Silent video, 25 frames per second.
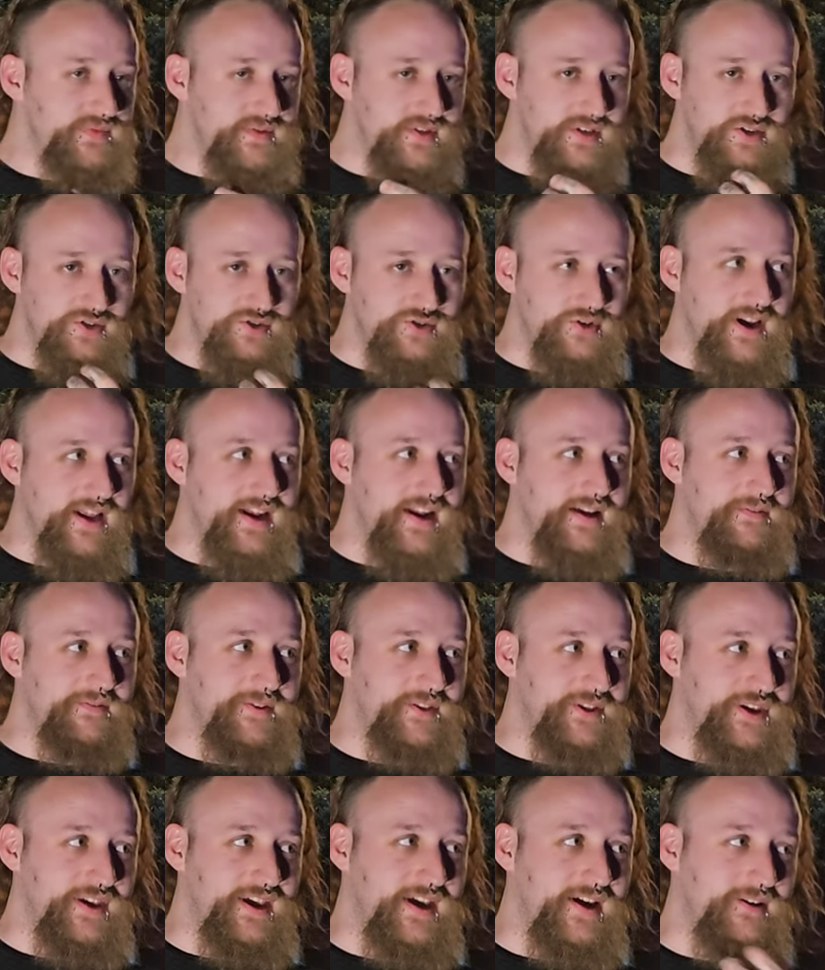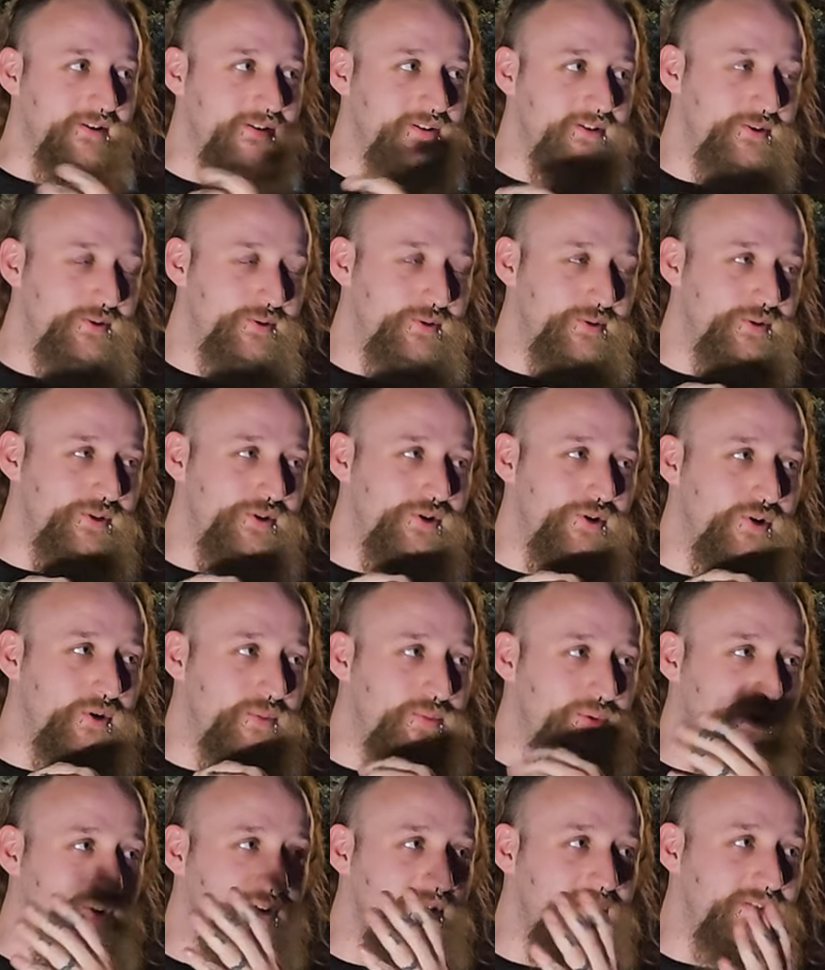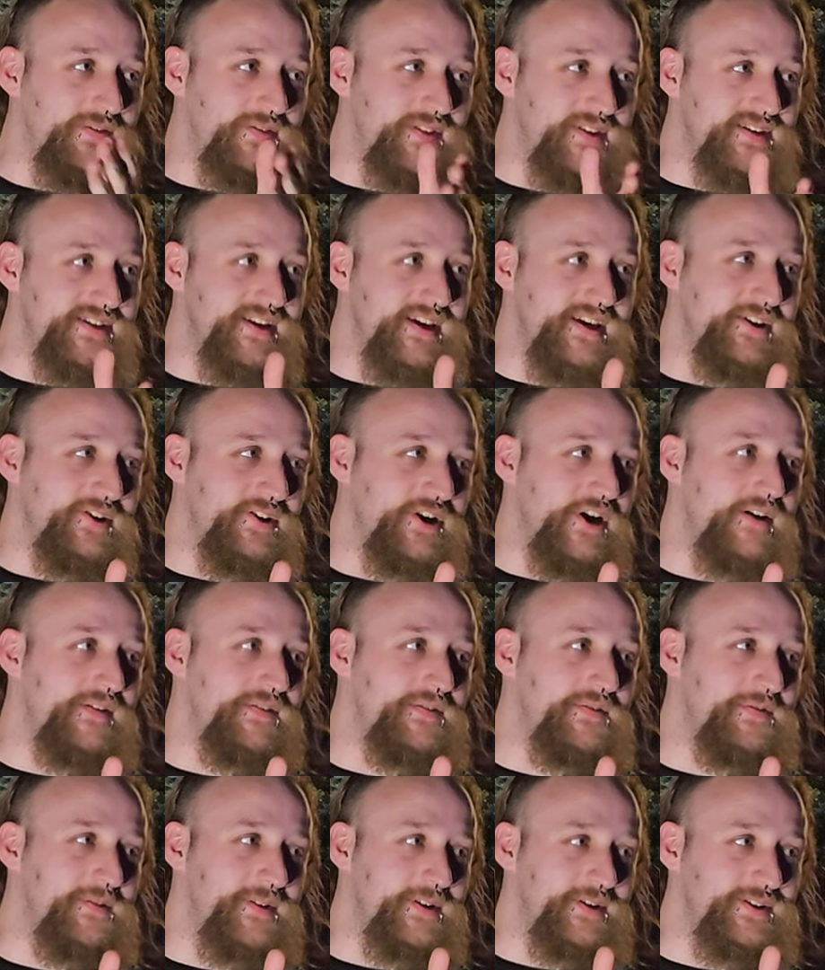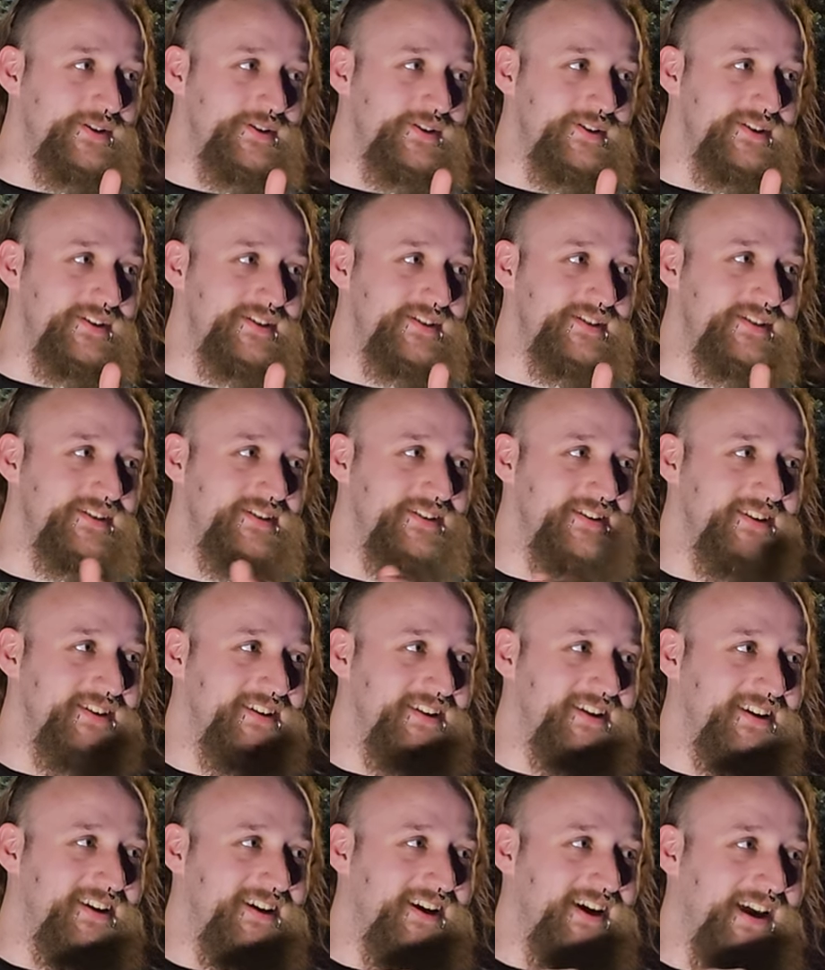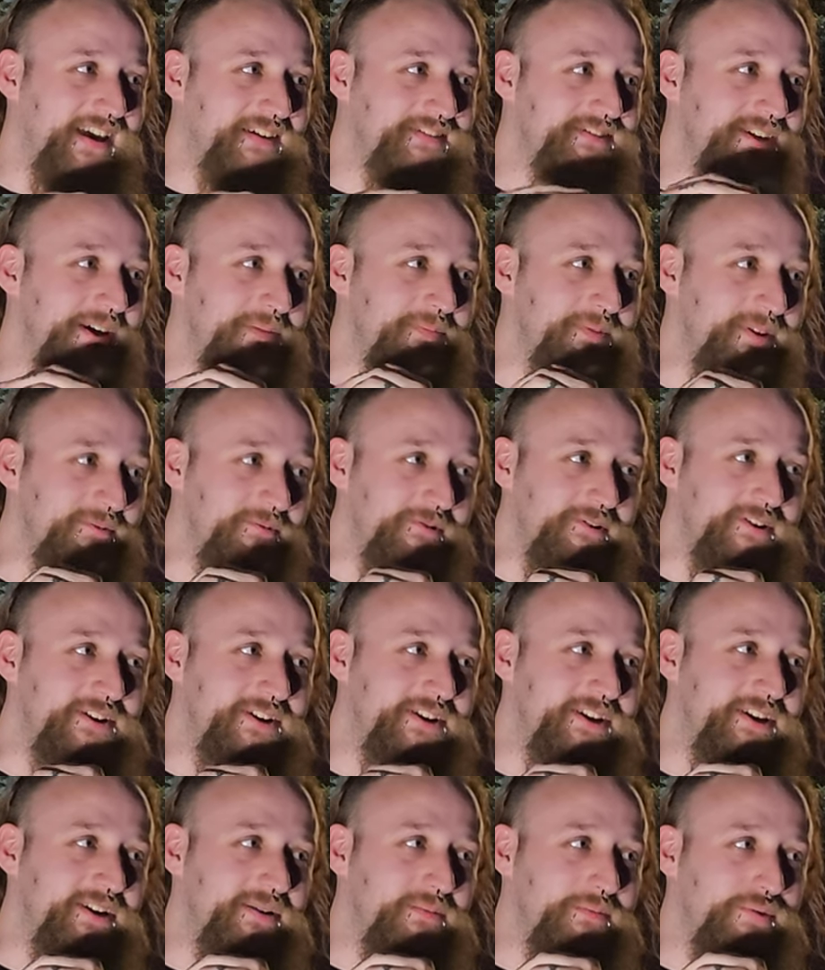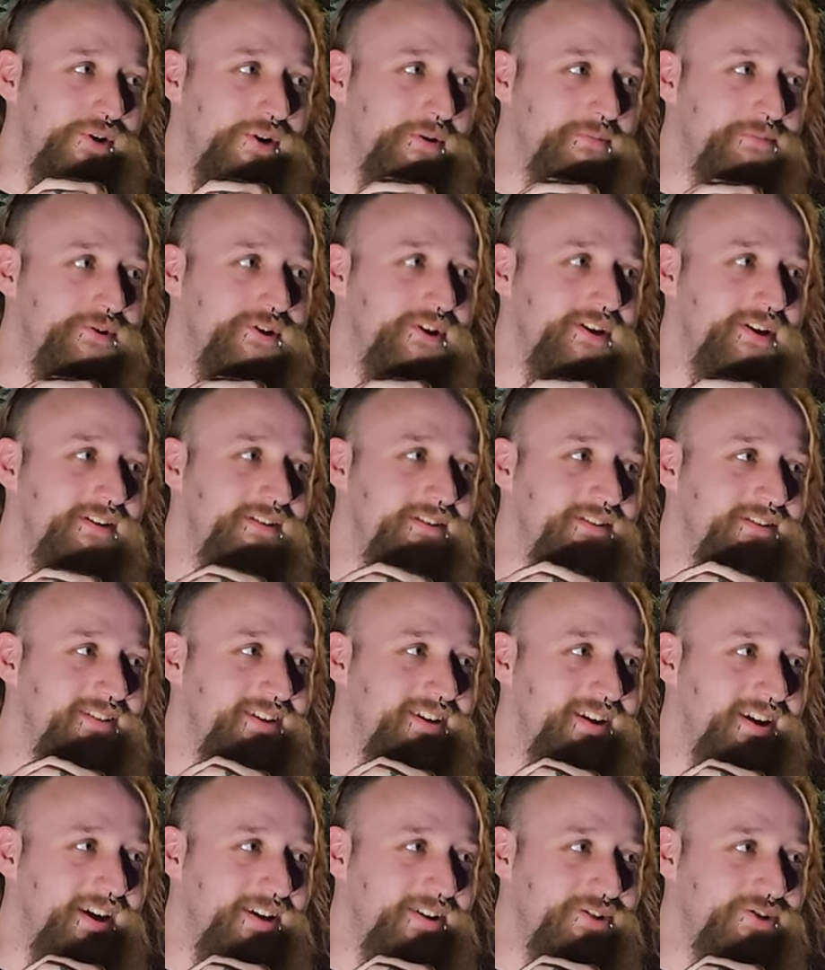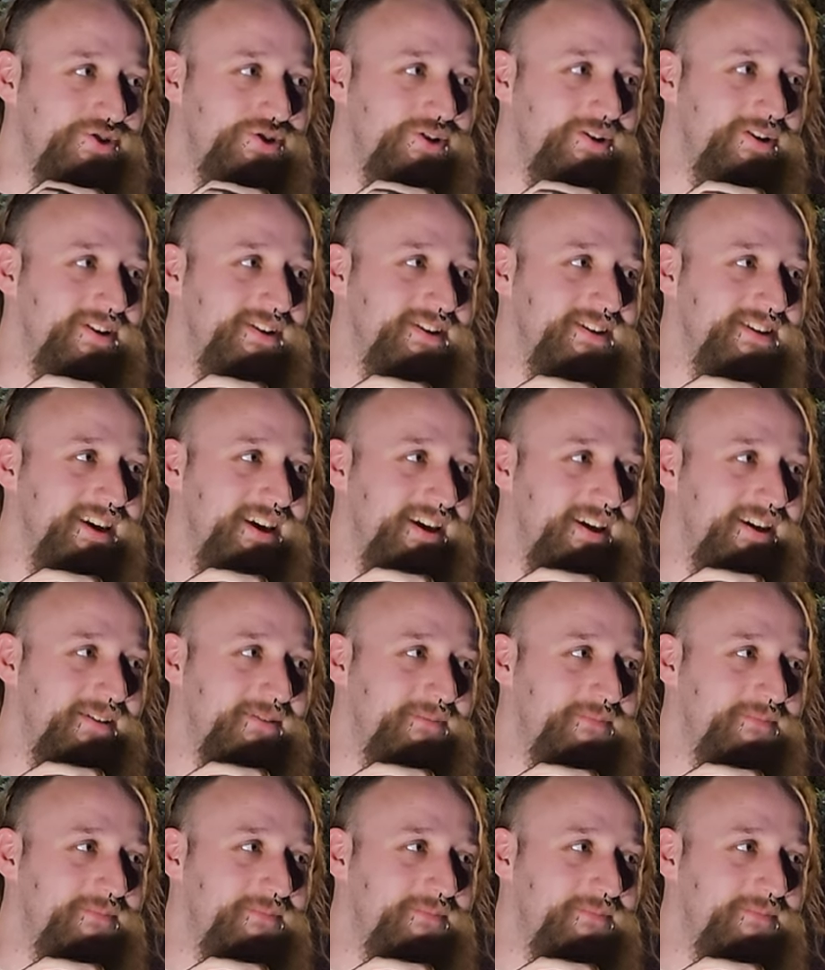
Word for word: To drain everything out. Mm-hmm. Well, the mm-hmm. whole point of the saying coffee filter is I have something really inappropriate I shouldn't say.